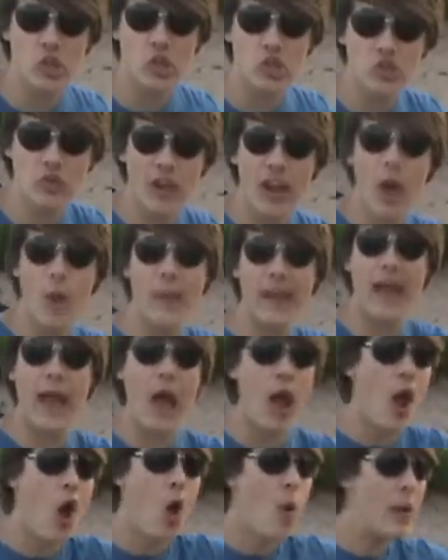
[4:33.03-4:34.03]
You know We
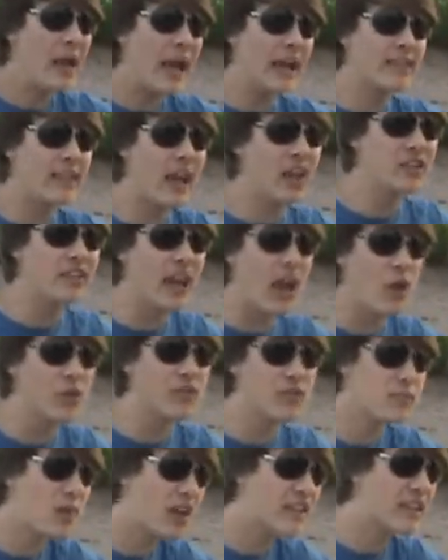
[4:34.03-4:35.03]
got, we got
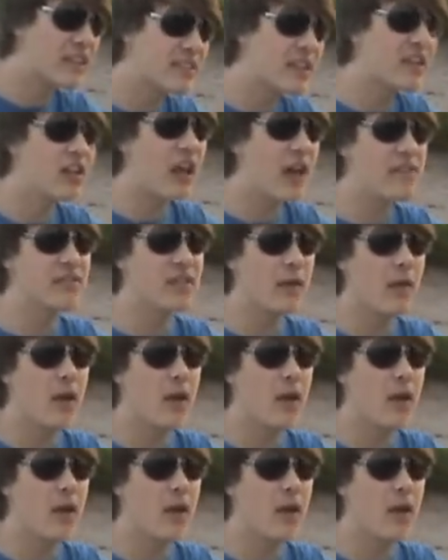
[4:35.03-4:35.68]
10,000 likes that say life's